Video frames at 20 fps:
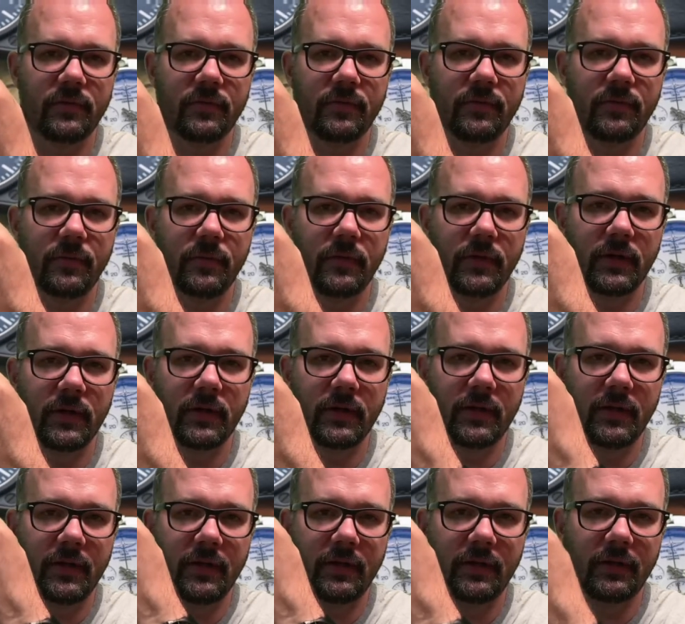for
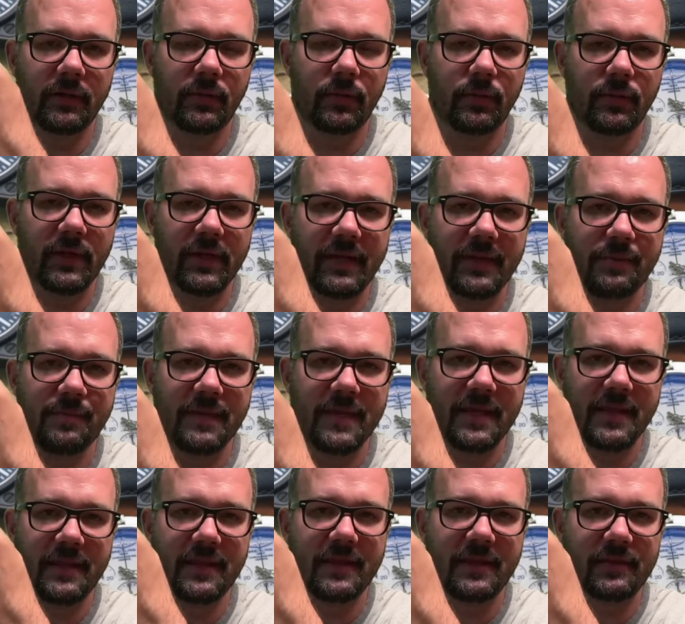loaning
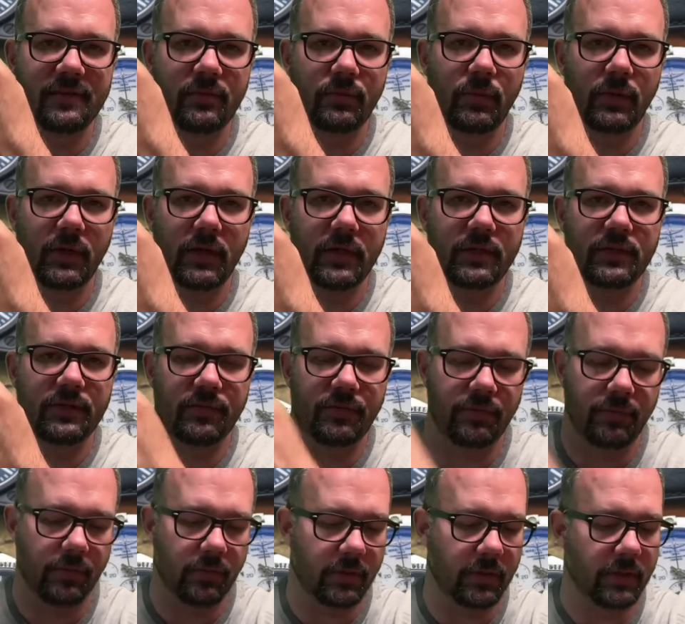me this watch
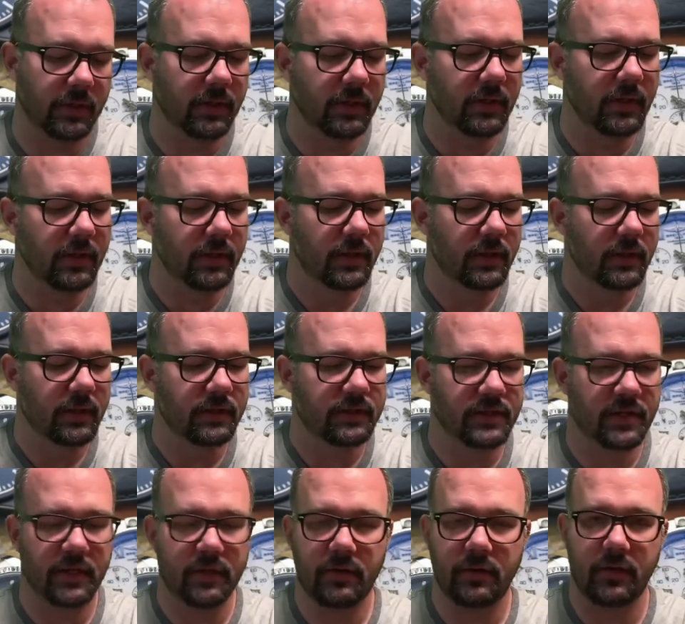for the
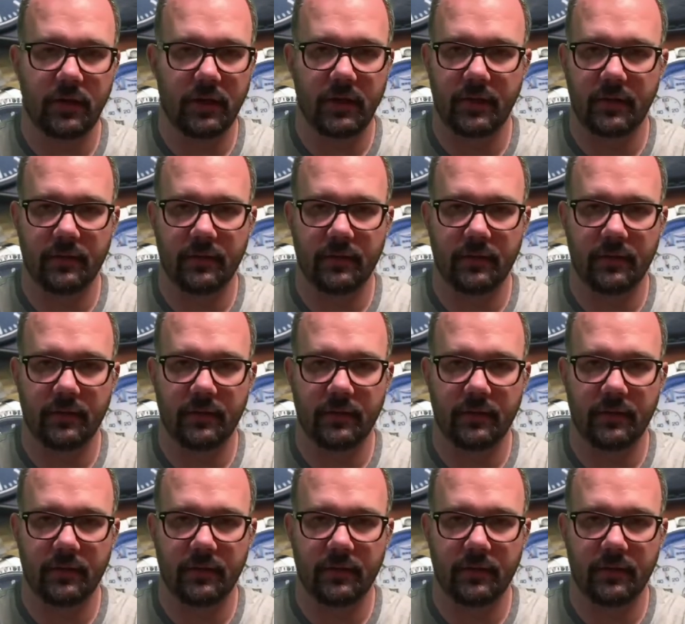channel.